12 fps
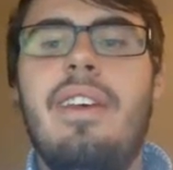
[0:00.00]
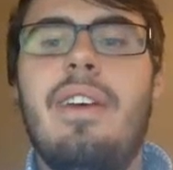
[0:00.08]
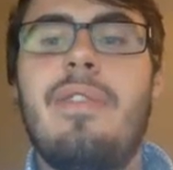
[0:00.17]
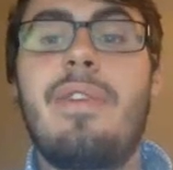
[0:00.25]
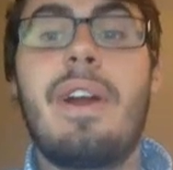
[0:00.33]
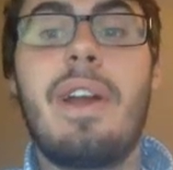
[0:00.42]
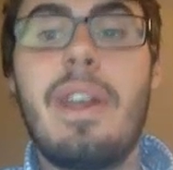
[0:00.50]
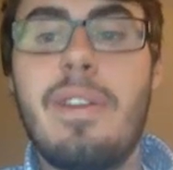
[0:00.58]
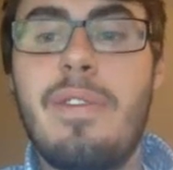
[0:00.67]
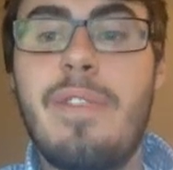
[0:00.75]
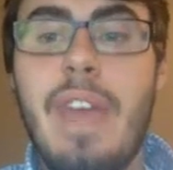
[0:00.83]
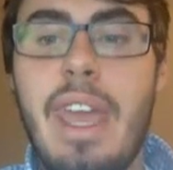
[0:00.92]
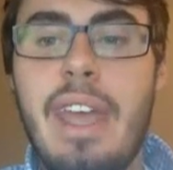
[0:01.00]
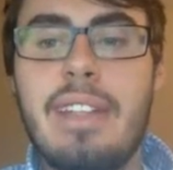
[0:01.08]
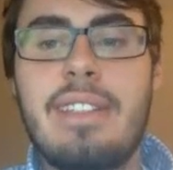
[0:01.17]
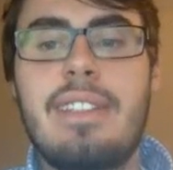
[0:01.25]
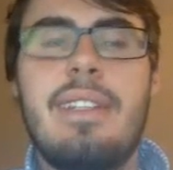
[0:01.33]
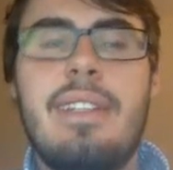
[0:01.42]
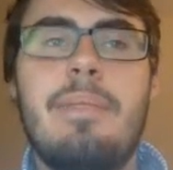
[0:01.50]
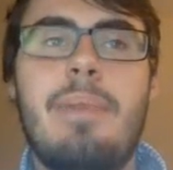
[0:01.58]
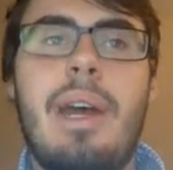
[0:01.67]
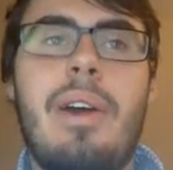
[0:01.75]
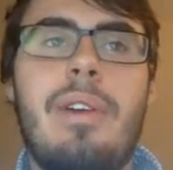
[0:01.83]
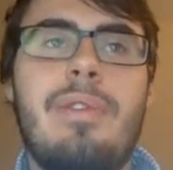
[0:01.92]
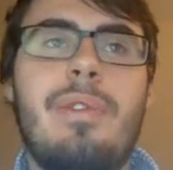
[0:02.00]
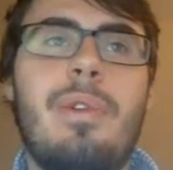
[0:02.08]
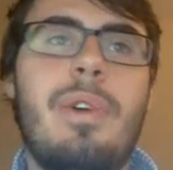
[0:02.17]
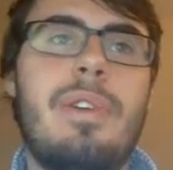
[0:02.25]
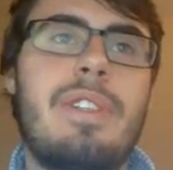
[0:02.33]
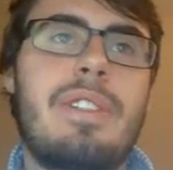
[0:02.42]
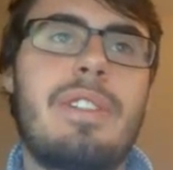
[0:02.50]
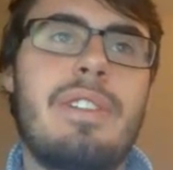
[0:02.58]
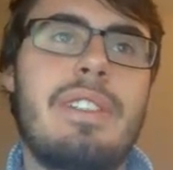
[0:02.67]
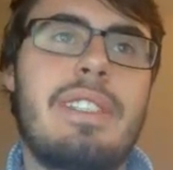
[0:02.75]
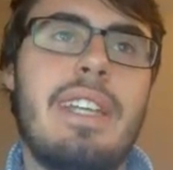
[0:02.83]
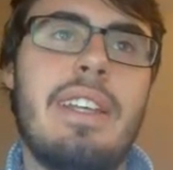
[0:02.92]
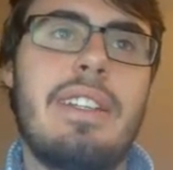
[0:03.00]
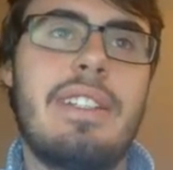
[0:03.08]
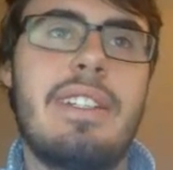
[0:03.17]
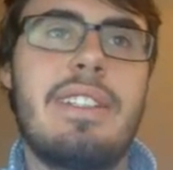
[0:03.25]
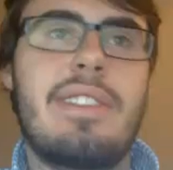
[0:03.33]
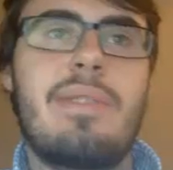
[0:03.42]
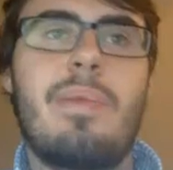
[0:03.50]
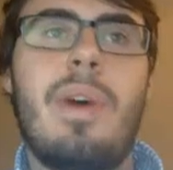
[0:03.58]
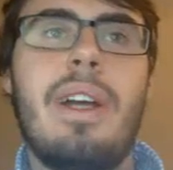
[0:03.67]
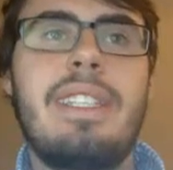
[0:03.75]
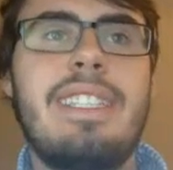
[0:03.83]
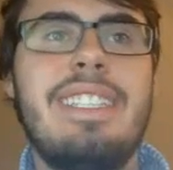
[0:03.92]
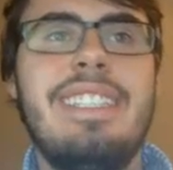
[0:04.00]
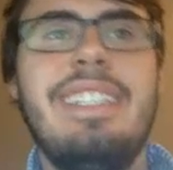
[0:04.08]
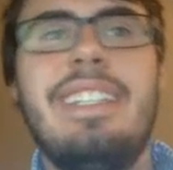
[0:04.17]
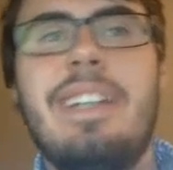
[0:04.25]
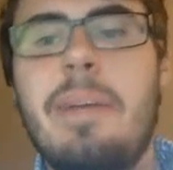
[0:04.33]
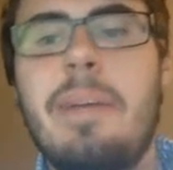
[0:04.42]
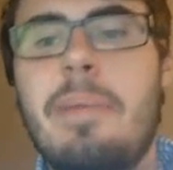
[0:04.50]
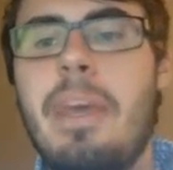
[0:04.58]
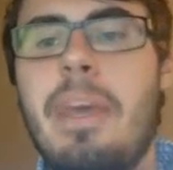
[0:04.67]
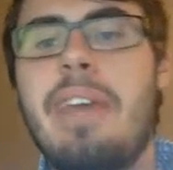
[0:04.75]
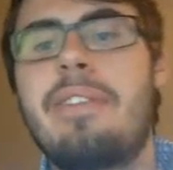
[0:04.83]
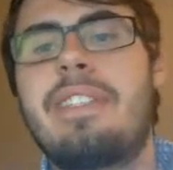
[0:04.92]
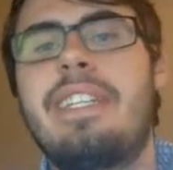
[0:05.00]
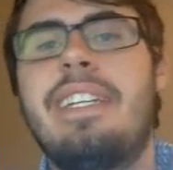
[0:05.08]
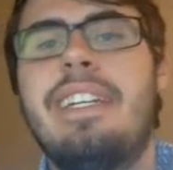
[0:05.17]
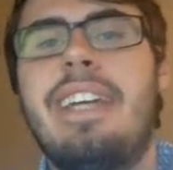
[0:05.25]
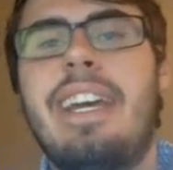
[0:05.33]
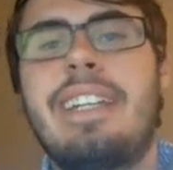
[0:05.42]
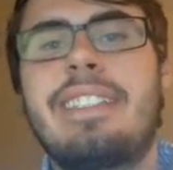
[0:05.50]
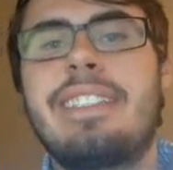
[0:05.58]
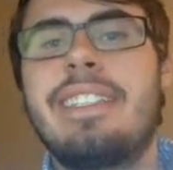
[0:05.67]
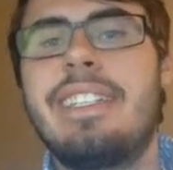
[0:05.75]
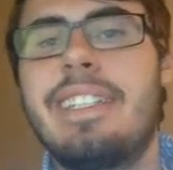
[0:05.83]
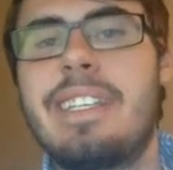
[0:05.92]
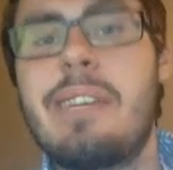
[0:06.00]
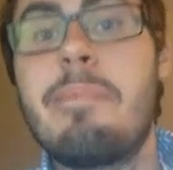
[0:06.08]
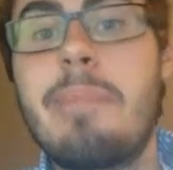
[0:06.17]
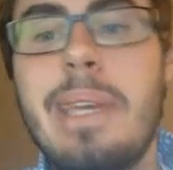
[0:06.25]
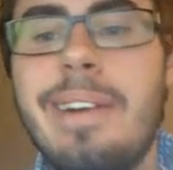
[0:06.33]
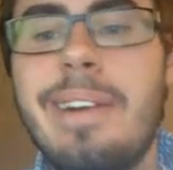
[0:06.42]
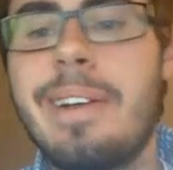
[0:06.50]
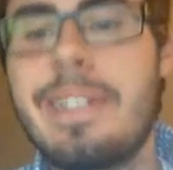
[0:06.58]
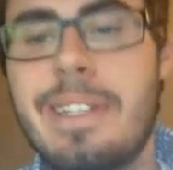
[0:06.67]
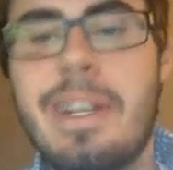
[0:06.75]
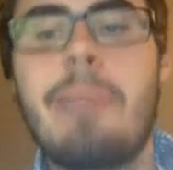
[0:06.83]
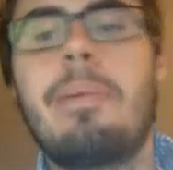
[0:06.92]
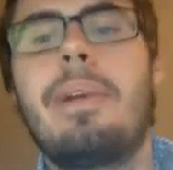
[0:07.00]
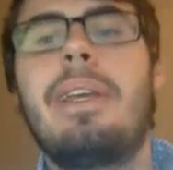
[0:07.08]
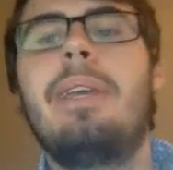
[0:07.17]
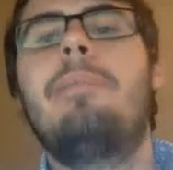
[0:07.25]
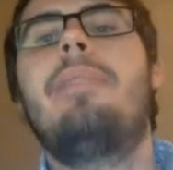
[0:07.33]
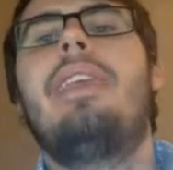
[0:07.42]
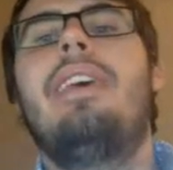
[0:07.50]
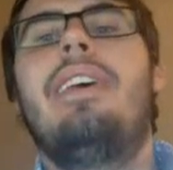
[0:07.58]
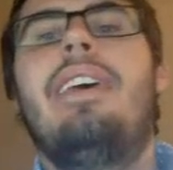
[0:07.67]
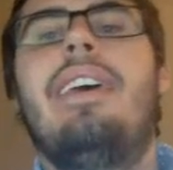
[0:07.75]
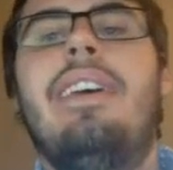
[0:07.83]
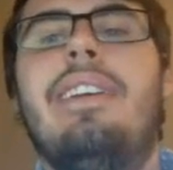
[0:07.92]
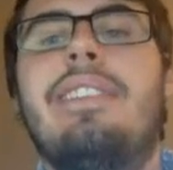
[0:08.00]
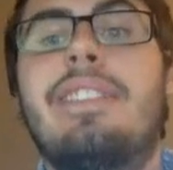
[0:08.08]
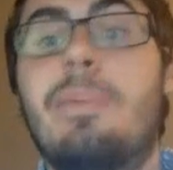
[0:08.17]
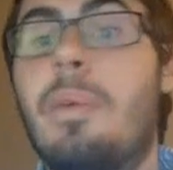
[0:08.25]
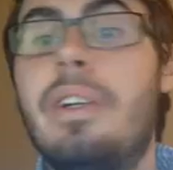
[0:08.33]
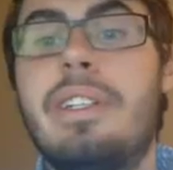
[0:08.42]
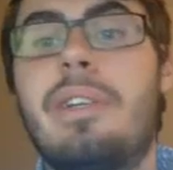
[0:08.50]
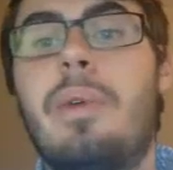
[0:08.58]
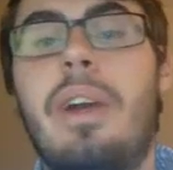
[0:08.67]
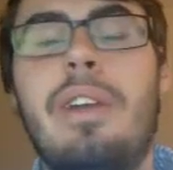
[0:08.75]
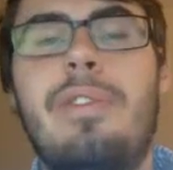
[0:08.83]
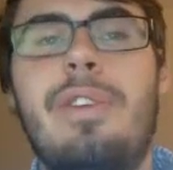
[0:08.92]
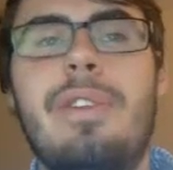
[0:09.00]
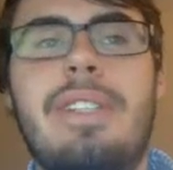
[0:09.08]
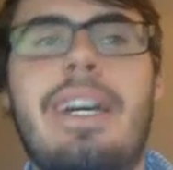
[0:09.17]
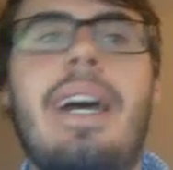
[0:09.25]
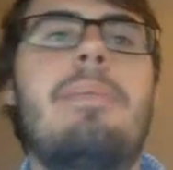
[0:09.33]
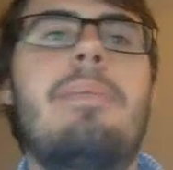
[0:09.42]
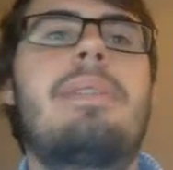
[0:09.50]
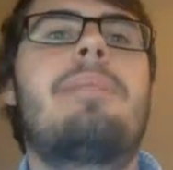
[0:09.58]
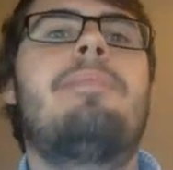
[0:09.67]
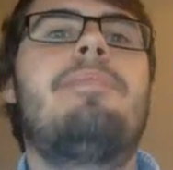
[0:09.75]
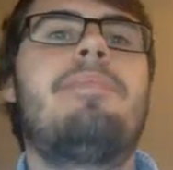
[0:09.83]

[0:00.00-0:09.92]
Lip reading: very advanced and powerful artificial intelligence, Watson. You may have seen it actually compete on Jeopardy and it's won quite a few times.